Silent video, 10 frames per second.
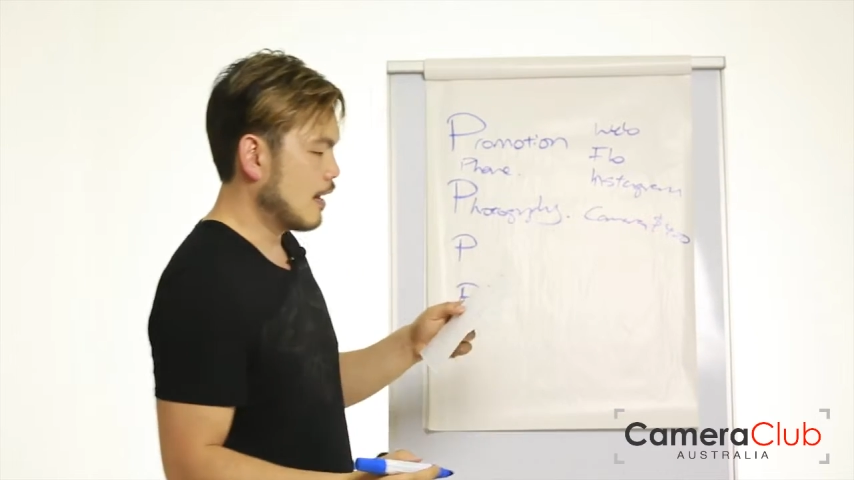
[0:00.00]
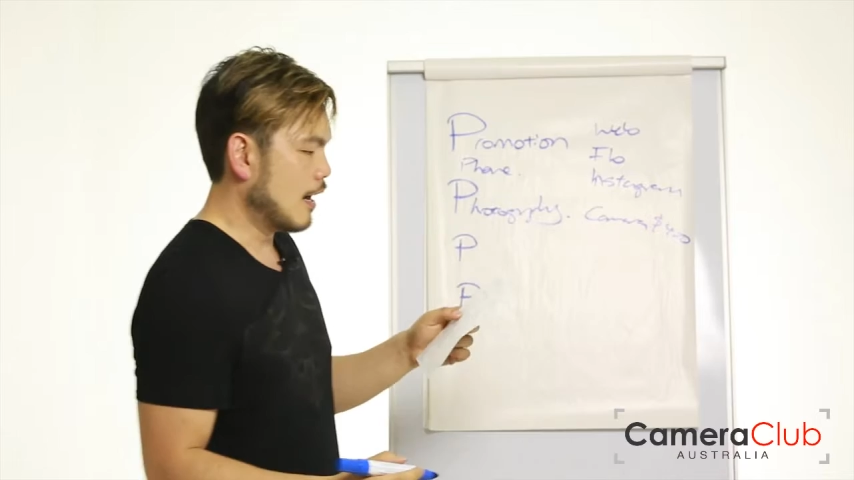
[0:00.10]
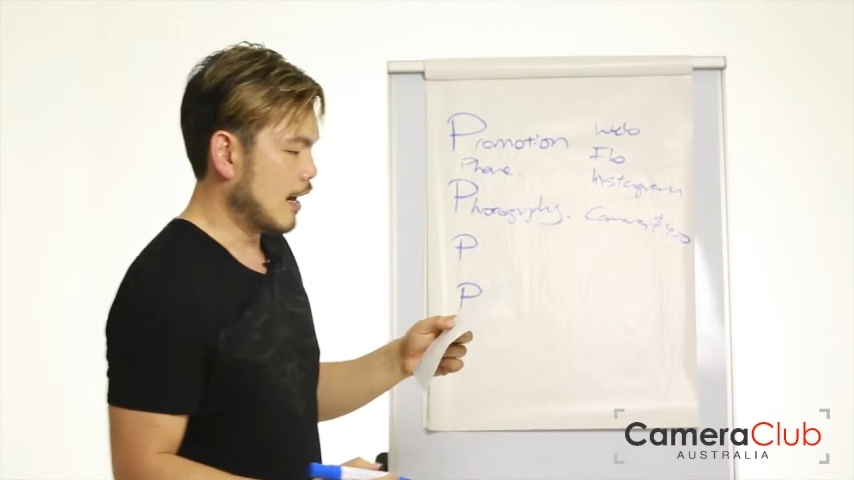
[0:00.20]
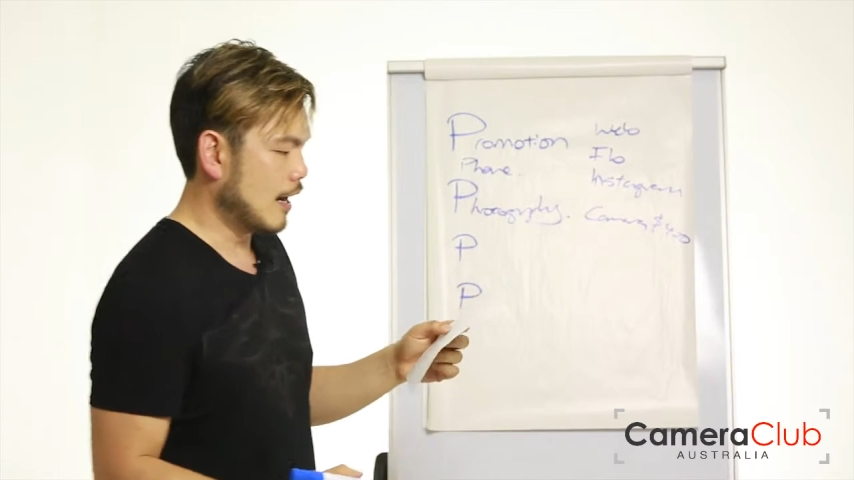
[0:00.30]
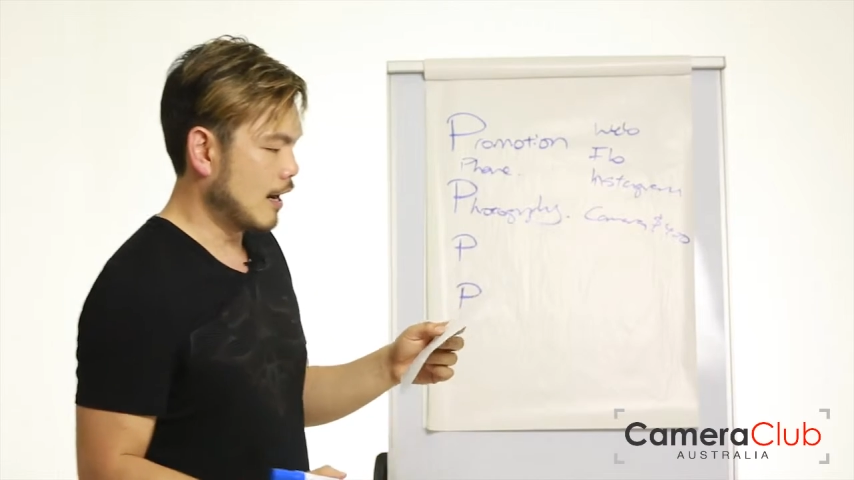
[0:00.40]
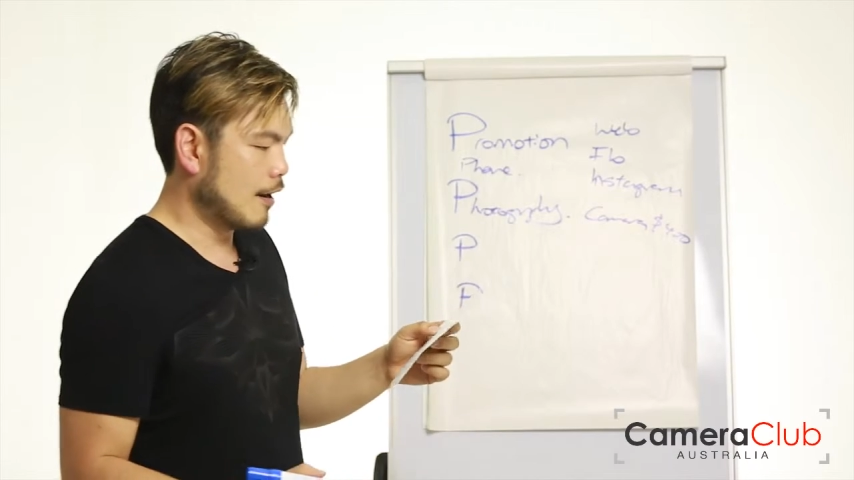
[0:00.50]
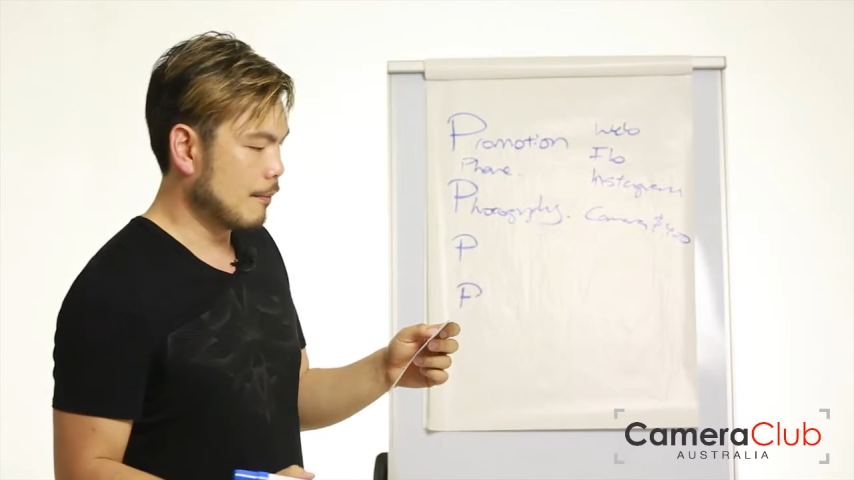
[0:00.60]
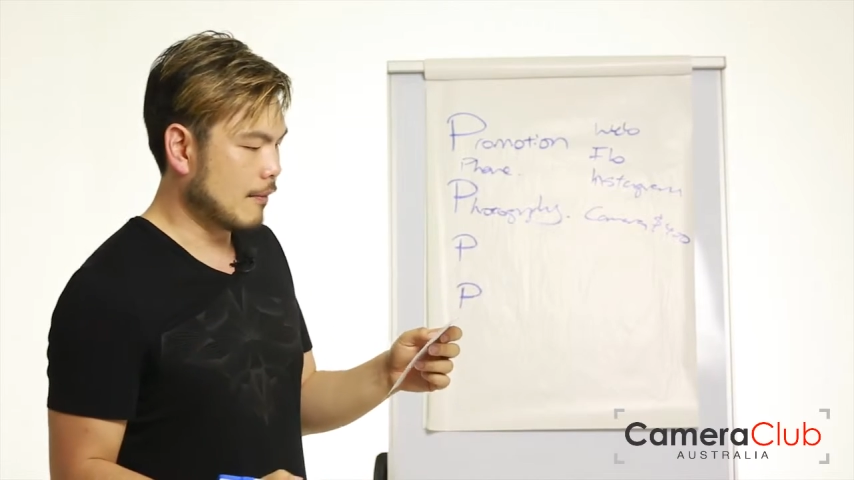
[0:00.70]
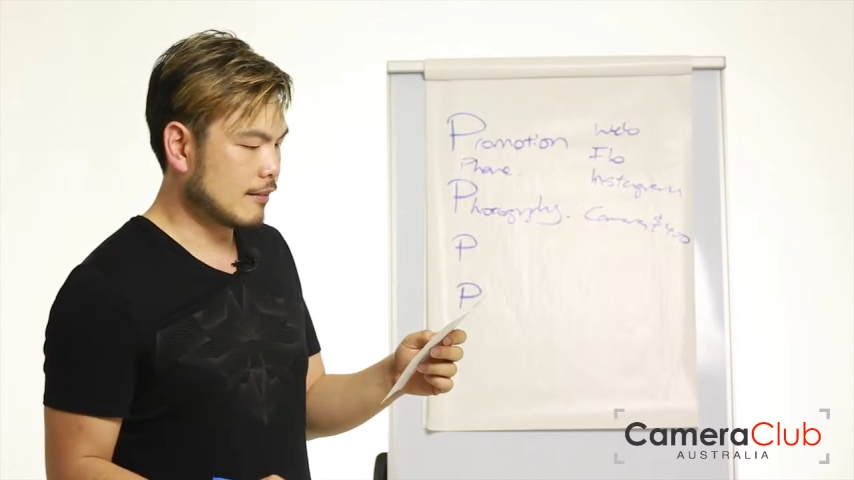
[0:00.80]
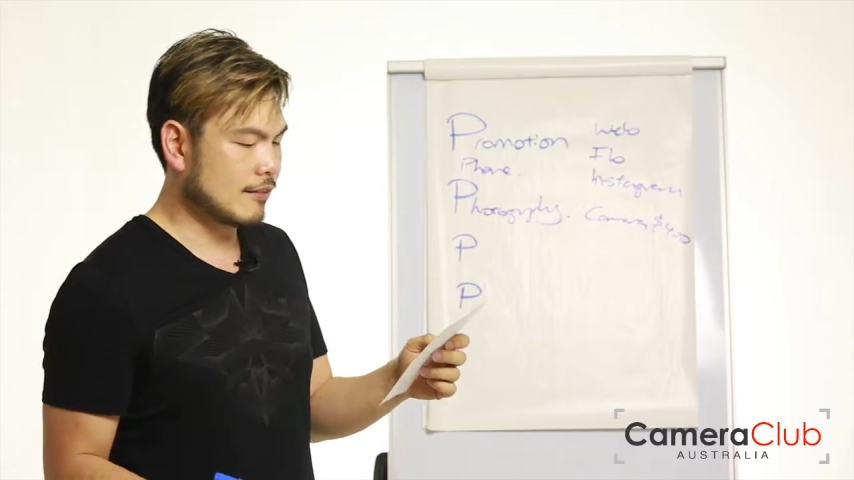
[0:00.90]

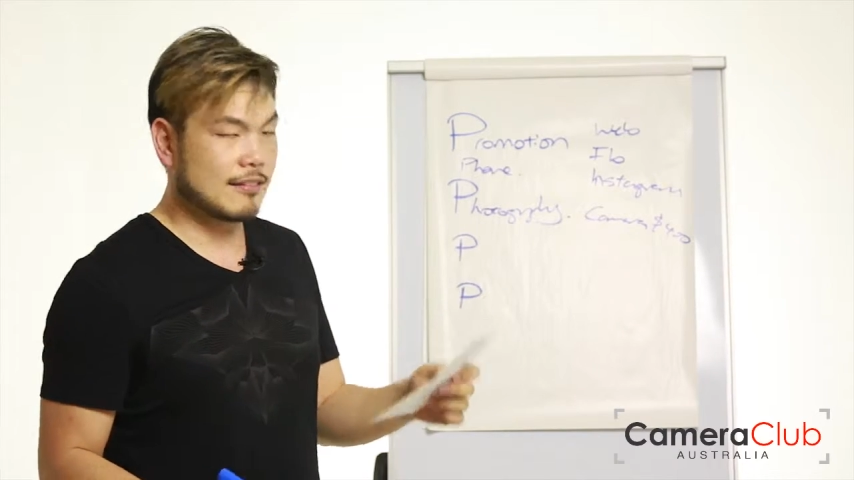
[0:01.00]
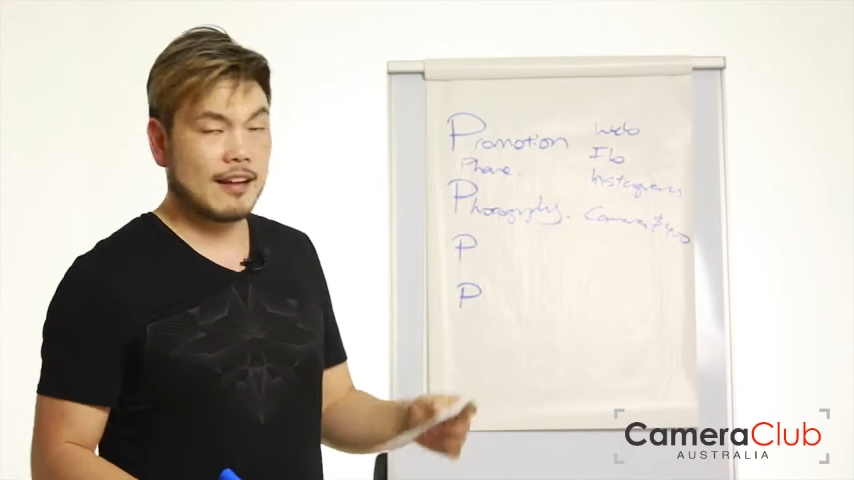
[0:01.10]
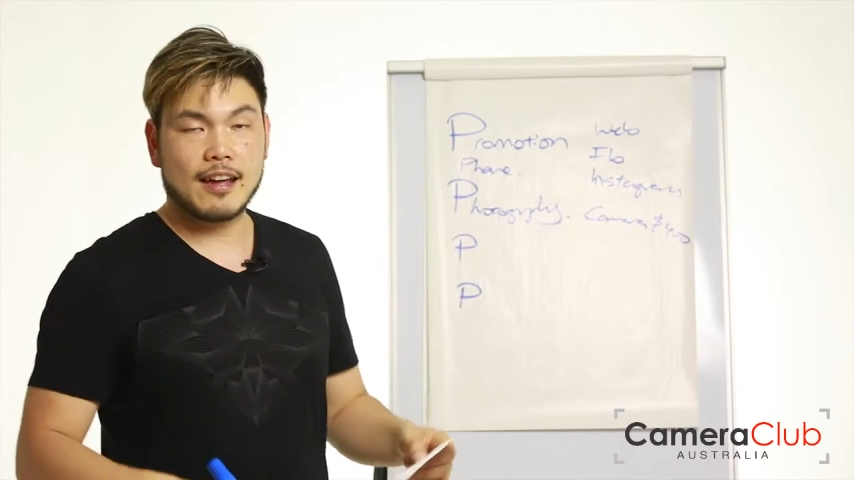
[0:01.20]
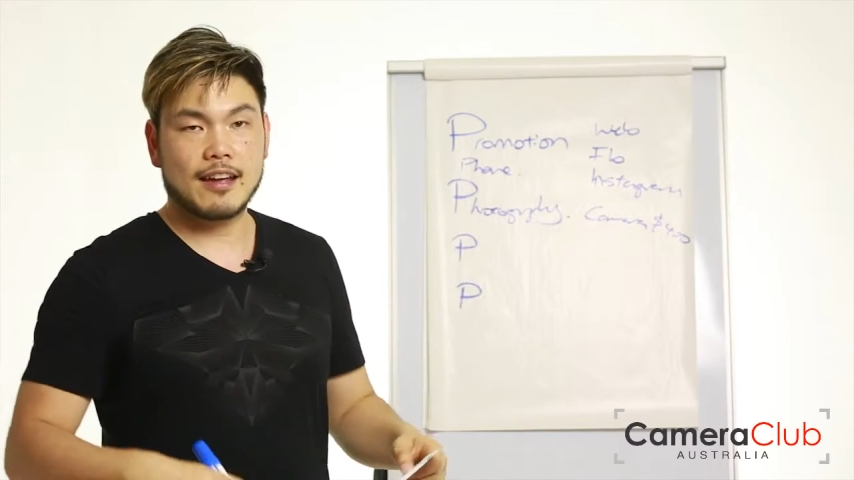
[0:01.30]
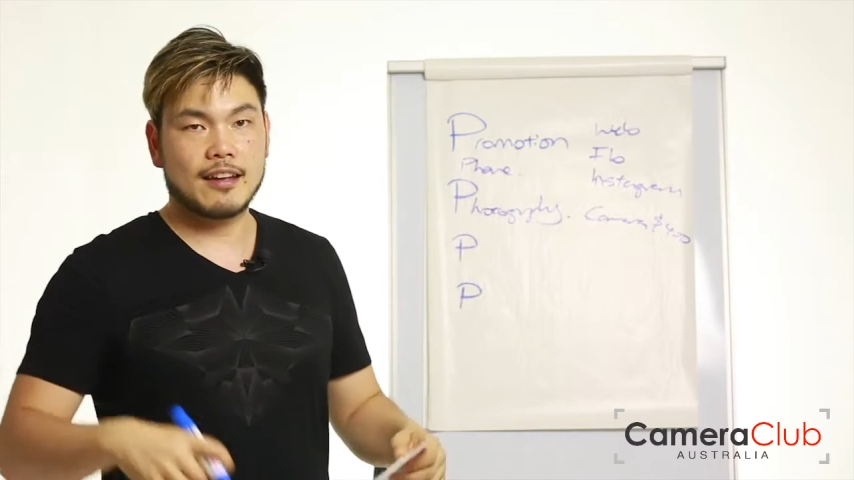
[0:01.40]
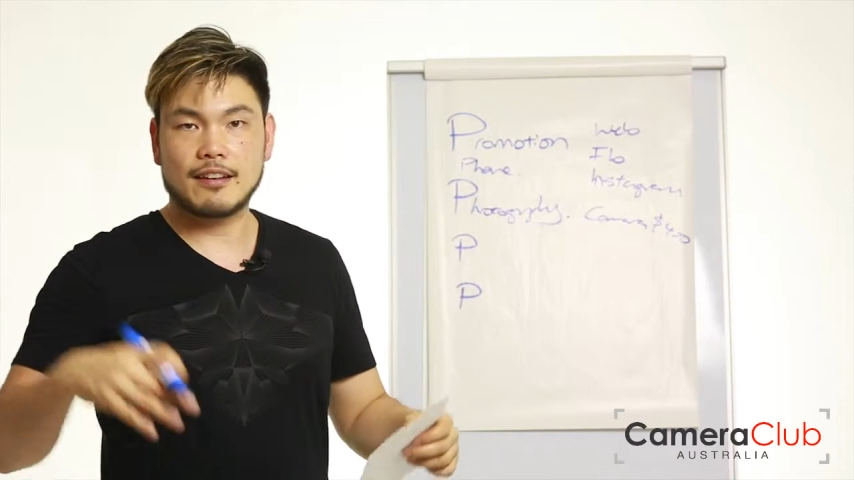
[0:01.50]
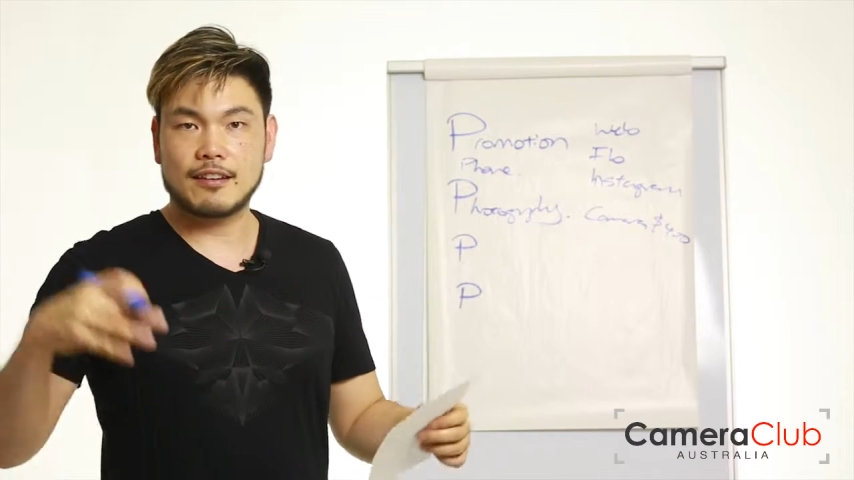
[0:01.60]
Let's just say